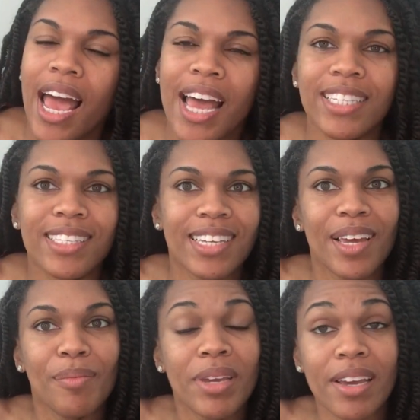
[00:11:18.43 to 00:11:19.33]
and
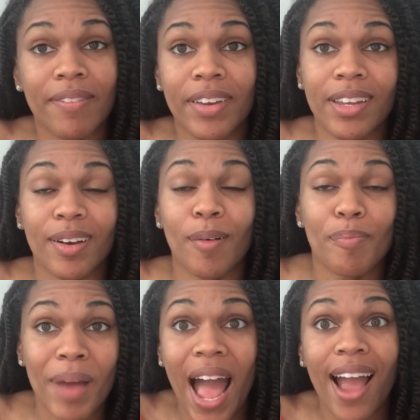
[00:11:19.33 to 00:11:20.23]
send me a video
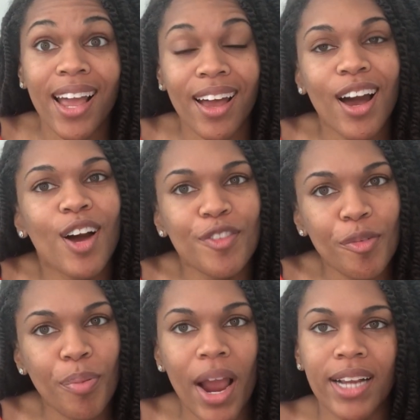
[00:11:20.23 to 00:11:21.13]
back of
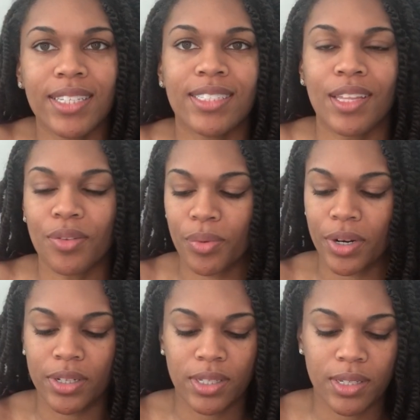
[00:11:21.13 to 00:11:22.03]
you practicing the
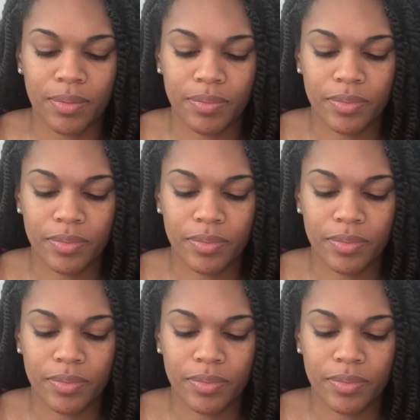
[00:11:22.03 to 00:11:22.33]
words.